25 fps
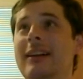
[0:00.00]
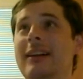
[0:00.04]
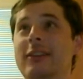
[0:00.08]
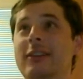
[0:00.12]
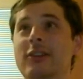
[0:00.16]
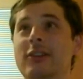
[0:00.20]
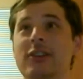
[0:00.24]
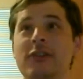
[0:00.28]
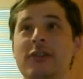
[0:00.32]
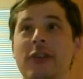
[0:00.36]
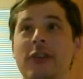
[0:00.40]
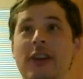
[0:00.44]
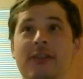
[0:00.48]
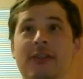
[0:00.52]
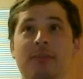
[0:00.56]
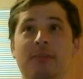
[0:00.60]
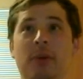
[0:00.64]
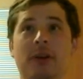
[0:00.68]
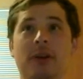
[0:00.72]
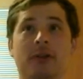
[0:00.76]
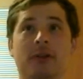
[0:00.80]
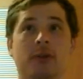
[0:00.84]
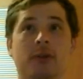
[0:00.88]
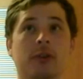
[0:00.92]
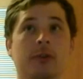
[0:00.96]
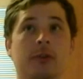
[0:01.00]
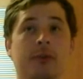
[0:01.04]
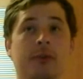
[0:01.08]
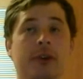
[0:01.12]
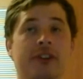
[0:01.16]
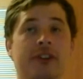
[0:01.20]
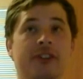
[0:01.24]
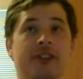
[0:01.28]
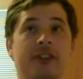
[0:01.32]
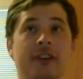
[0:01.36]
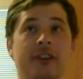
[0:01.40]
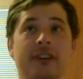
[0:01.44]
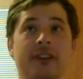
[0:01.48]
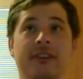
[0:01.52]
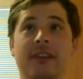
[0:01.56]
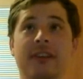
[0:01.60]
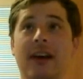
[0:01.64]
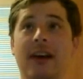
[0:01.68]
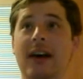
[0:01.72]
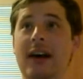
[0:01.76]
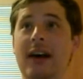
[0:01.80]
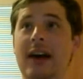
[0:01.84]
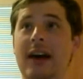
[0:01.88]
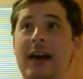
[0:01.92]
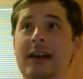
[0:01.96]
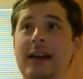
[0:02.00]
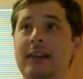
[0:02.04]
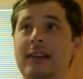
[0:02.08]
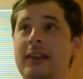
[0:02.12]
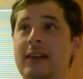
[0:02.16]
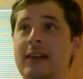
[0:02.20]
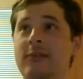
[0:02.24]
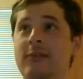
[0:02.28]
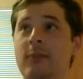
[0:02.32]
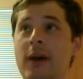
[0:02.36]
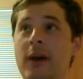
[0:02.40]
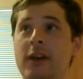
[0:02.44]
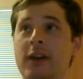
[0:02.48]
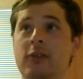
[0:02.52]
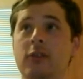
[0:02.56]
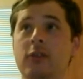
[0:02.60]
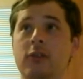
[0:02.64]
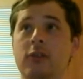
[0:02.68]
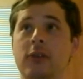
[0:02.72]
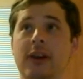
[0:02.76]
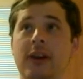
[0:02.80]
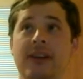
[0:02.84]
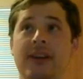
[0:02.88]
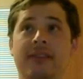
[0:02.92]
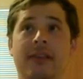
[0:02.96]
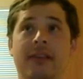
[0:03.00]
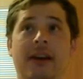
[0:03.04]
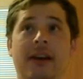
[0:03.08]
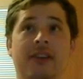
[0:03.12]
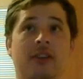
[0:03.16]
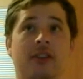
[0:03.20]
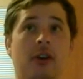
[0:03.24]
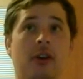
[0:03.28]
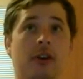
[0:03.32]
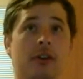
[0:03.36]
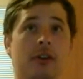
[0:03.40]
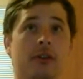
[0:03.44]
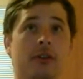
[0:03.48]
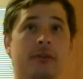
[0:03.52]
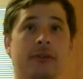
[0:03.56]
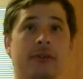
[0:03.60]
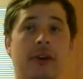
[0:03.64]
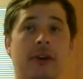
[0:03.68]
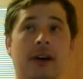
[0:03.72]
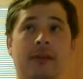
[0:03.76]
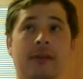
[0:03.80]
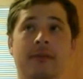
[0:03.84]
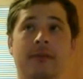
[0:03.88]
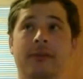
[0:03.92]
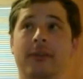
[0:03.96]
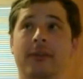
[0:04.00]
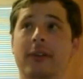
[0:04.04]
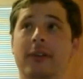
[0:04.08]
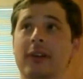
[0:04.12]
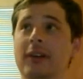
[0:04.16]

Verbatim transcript: There's a Facebook group, which is I Love Michael Gray slash Arglefumph.